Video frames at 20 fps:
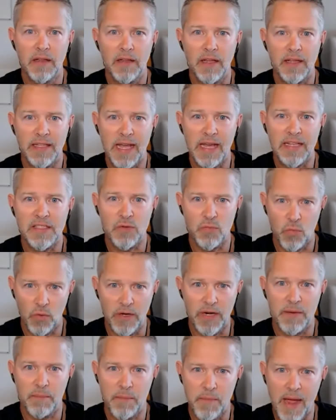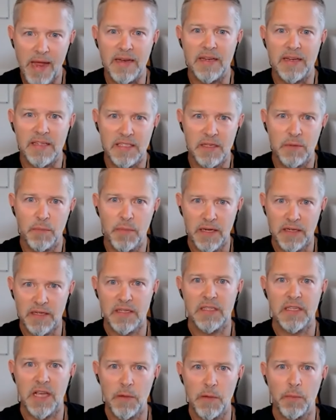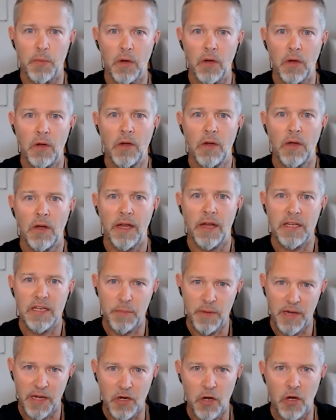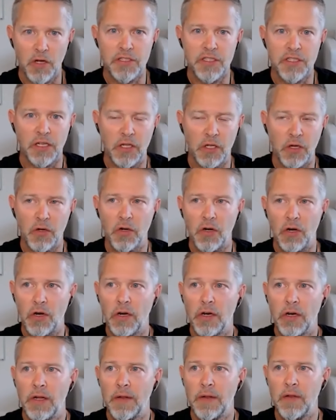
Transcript: Like, that's what it meant, is to be a disciple and to be a constant learner.